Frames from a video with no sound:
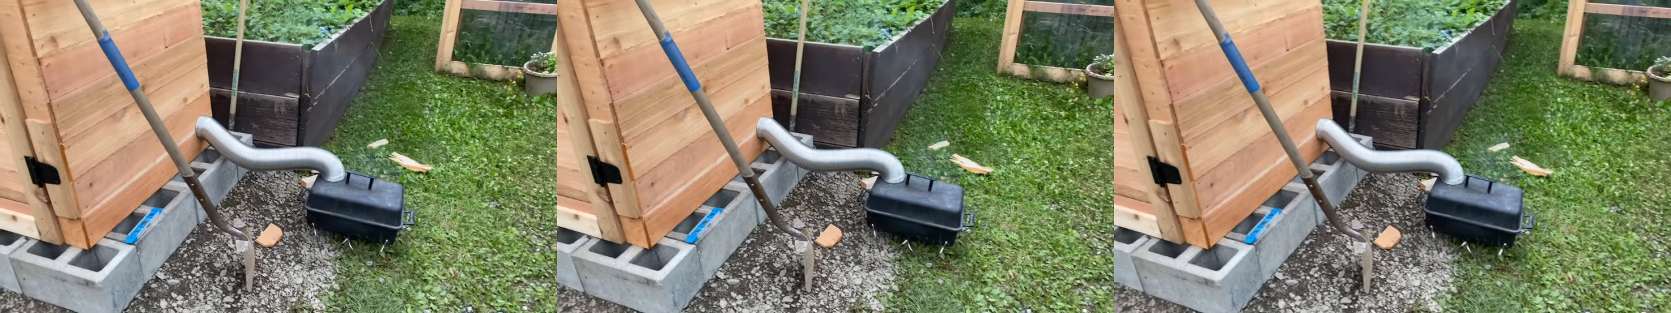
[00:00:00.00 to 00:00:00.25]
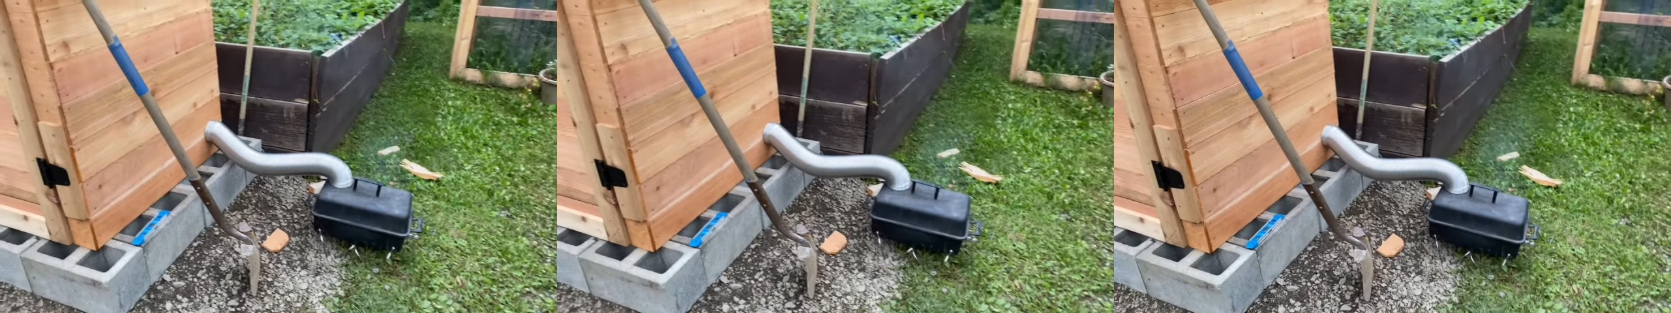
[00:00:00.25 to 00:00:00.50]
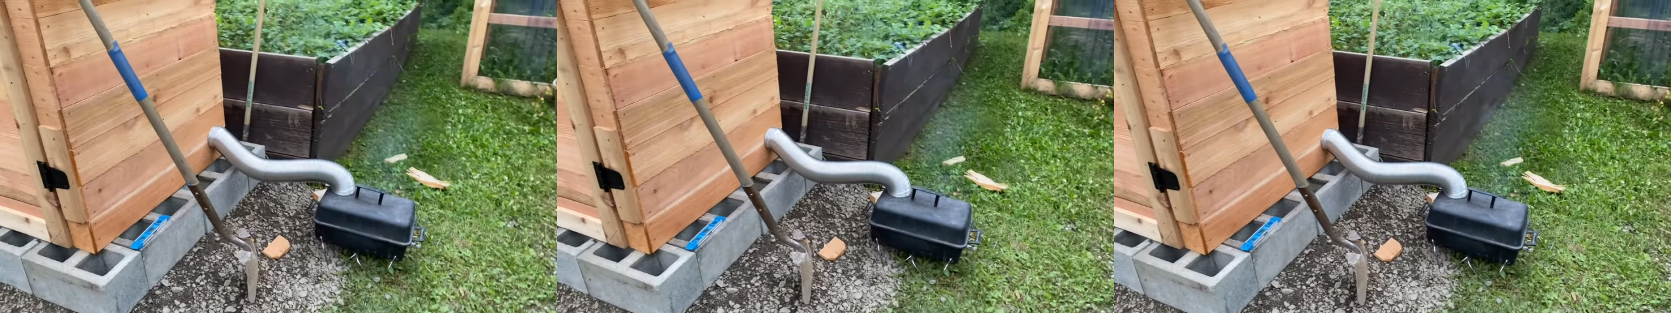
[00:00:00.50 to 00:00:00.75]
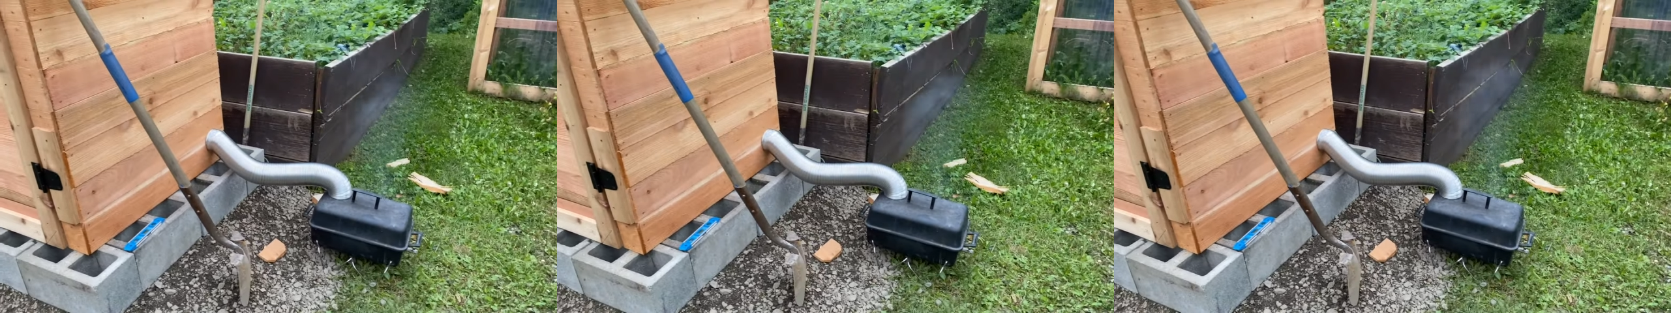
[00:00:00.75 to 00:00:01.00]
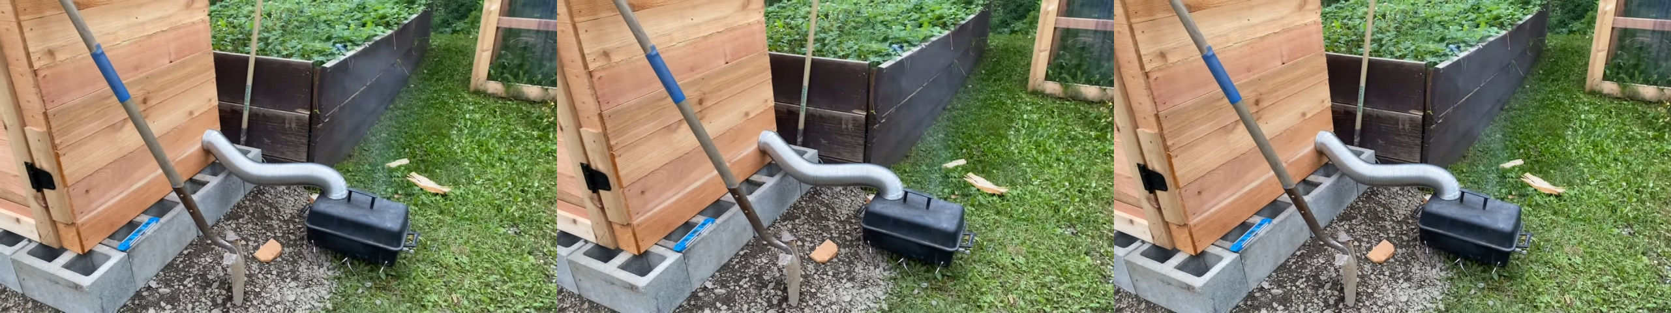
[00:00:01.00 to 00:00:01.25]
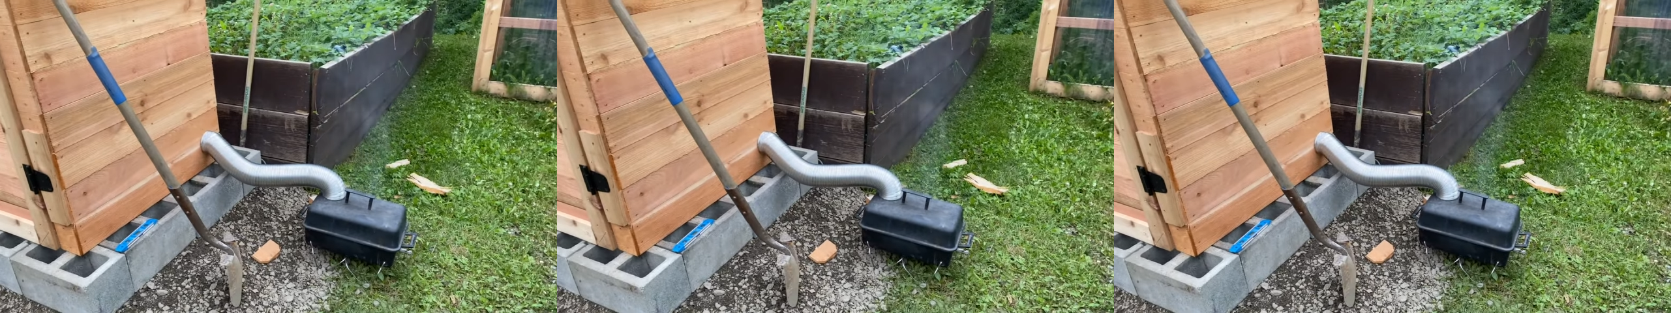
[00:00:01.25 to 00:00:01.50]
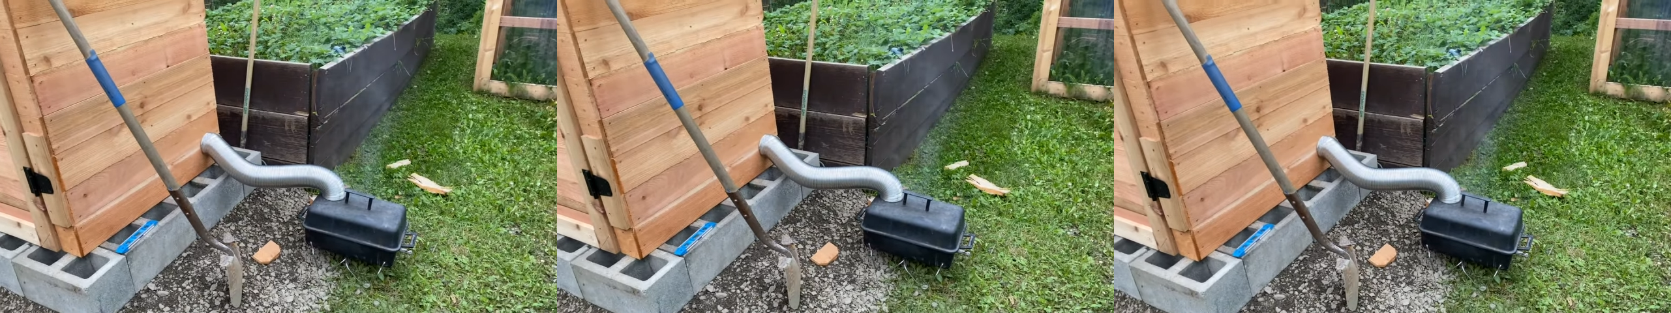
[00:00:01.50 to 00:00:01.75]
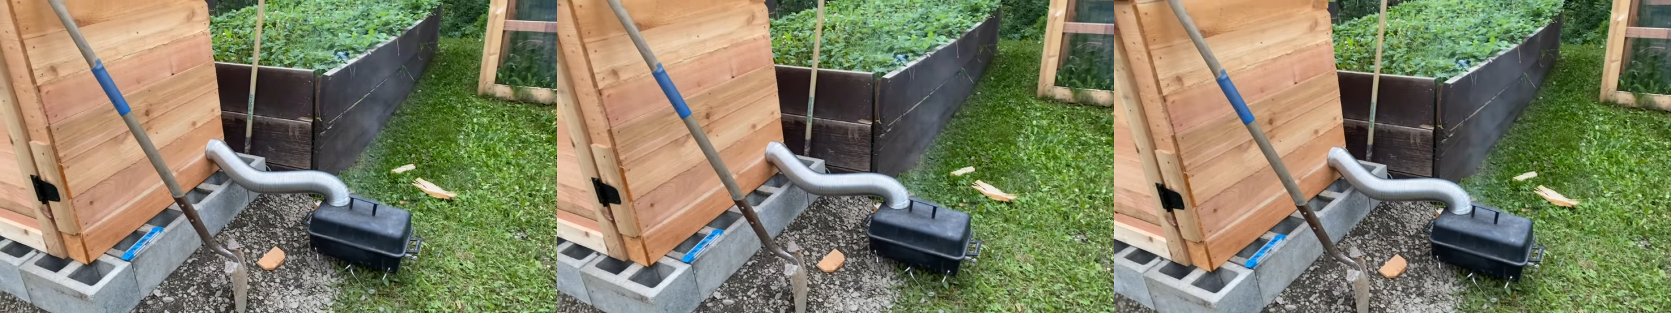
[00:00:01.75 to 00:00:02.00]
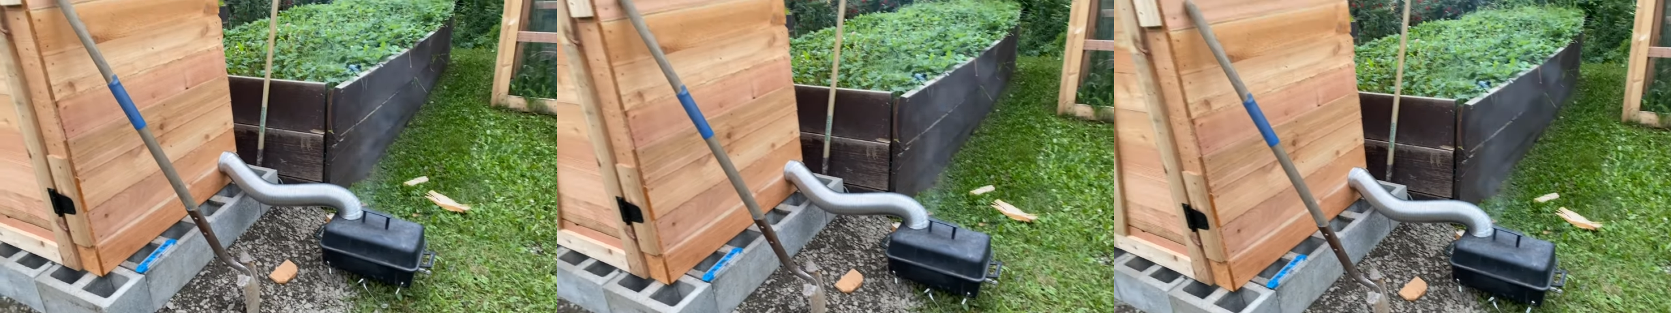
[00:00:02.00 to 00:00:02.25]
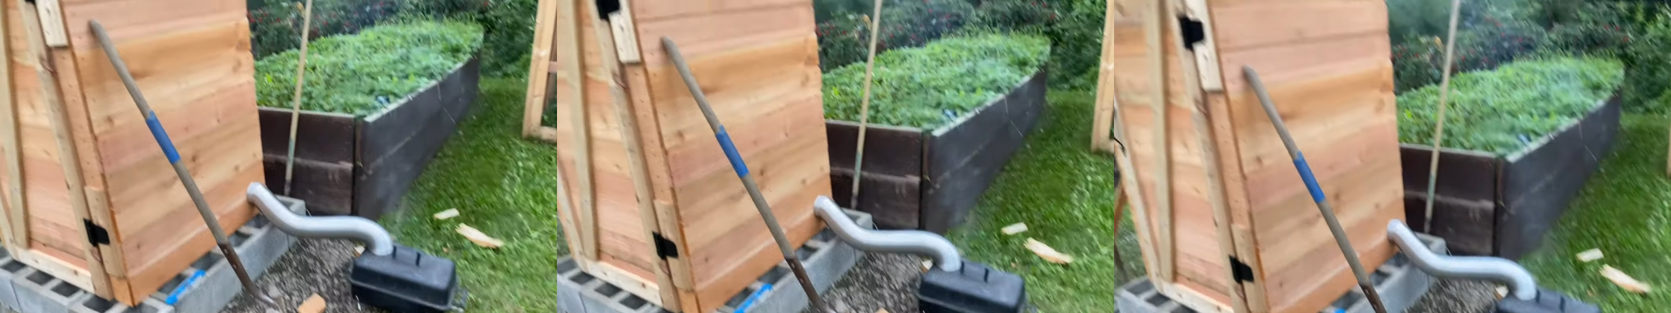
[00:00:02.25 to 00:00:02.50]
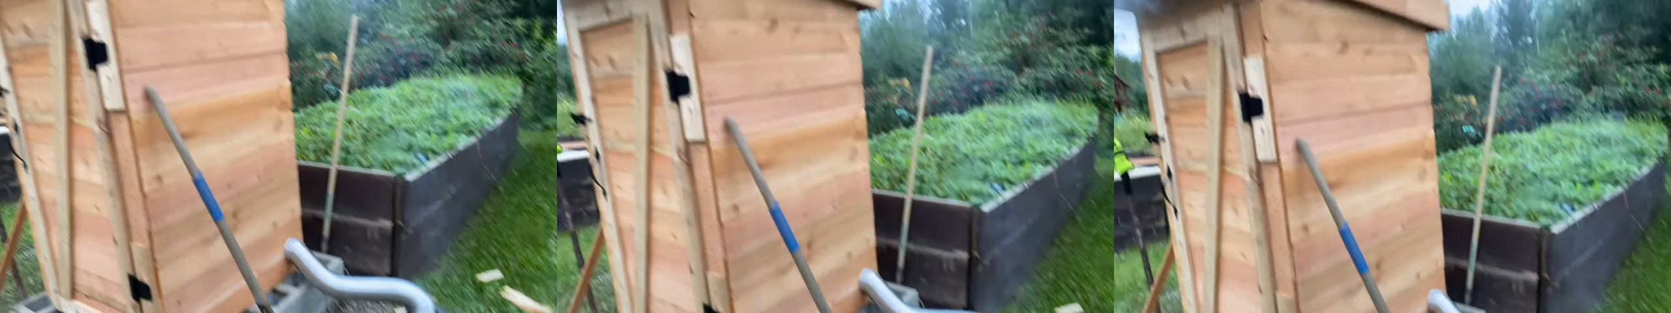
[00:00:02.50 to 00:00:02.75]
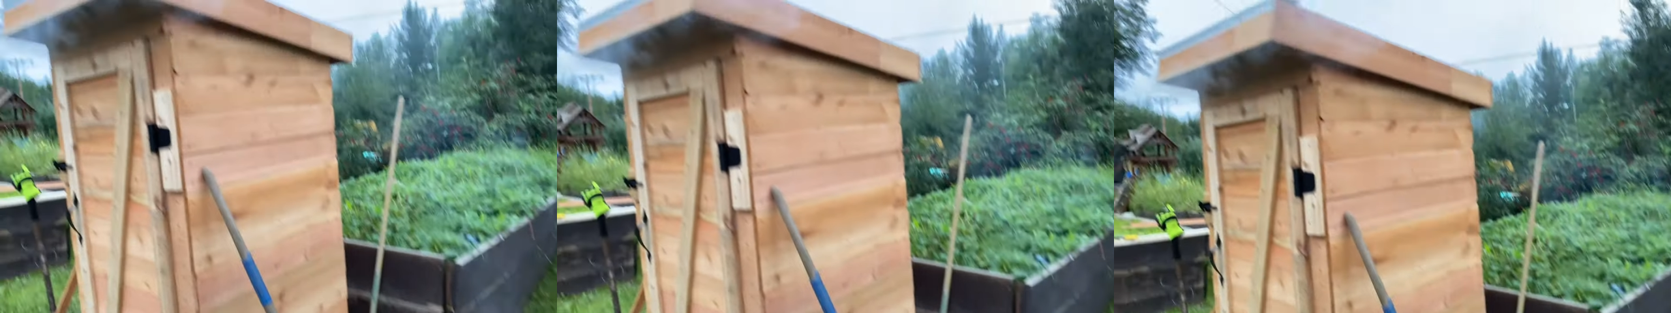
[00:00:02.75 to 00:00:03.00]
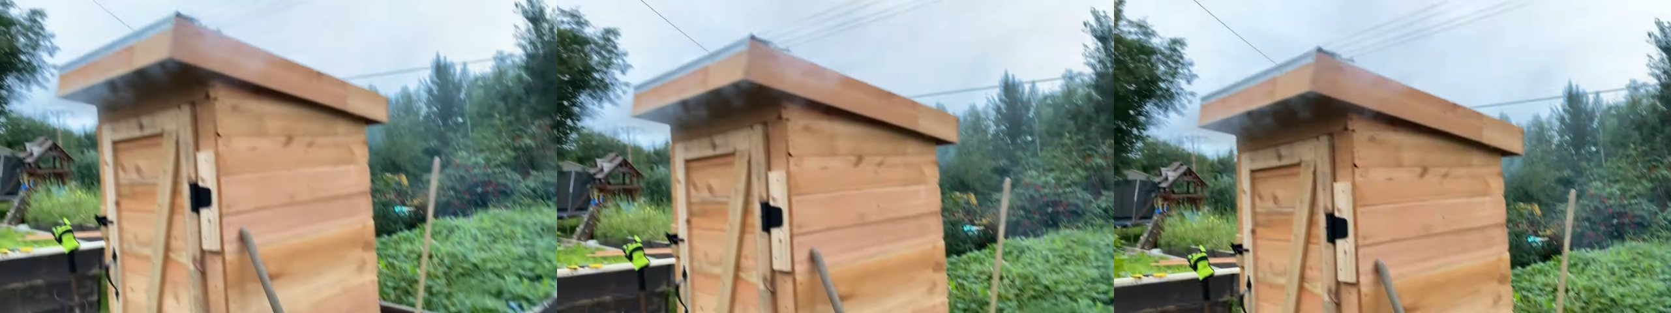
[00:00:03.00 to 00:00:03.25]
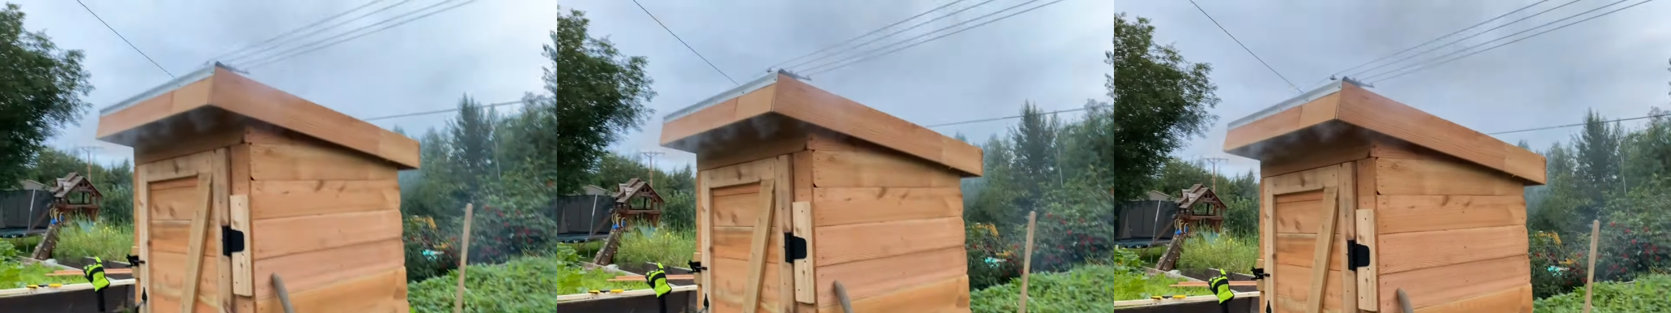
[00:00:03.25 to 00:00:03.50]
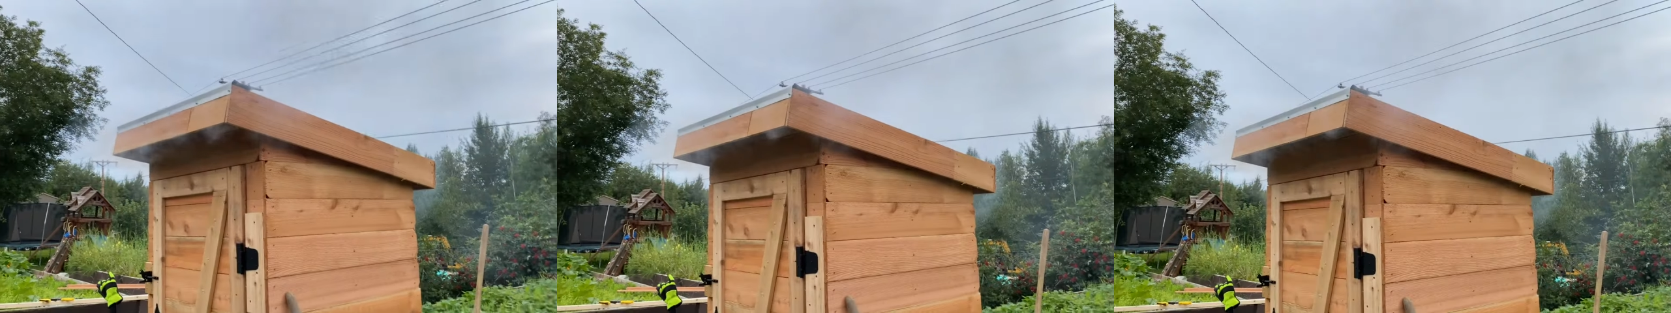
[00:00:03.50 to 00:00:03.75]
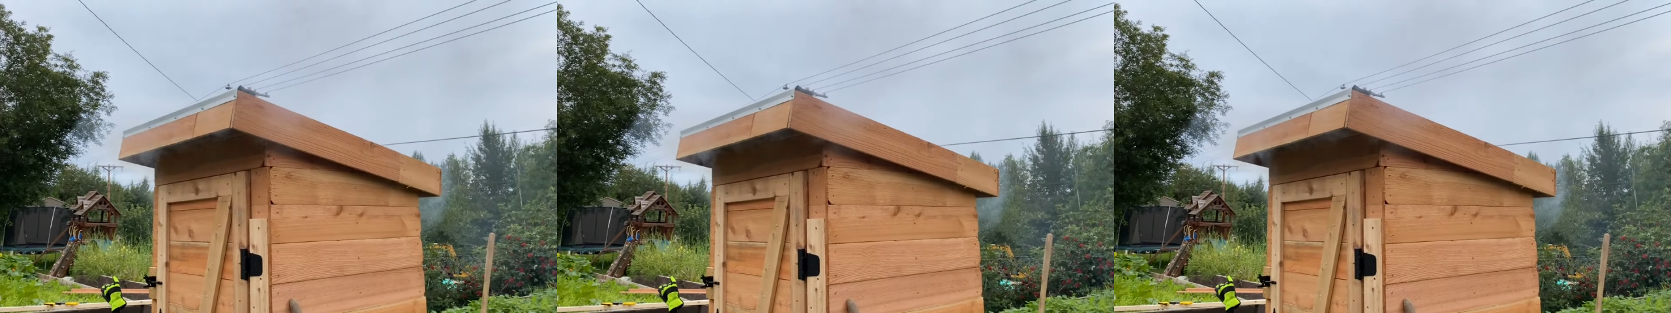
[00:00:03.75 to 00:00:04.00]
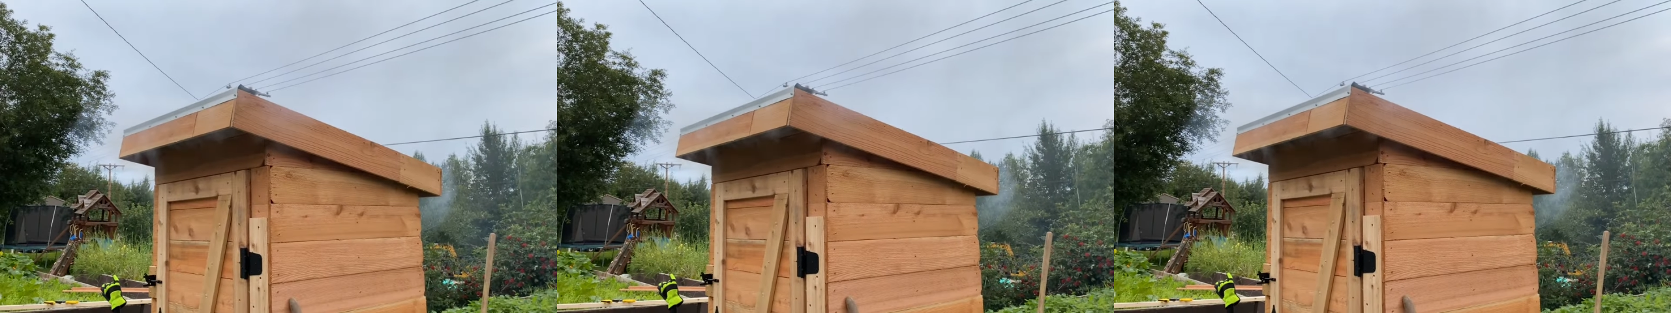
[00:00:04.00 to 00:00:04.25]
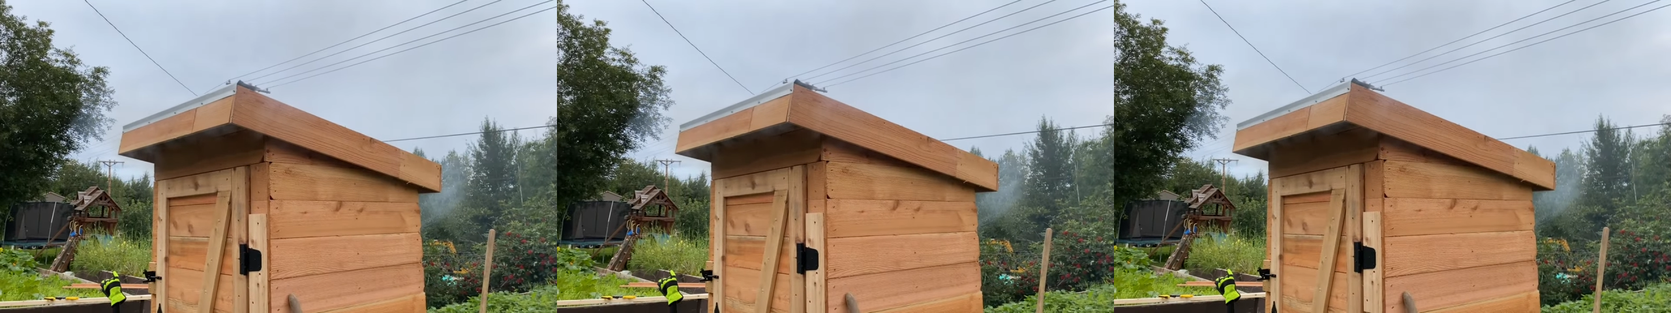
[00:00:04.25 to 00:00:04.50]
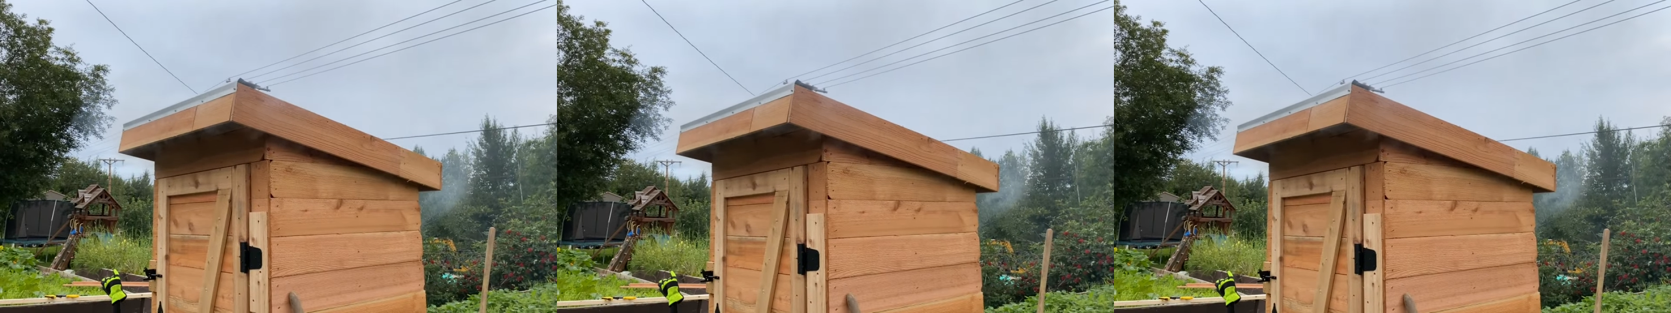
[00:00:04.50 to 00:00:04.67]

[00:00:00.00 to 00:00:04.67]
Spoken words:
Nobody's mouth can be seen.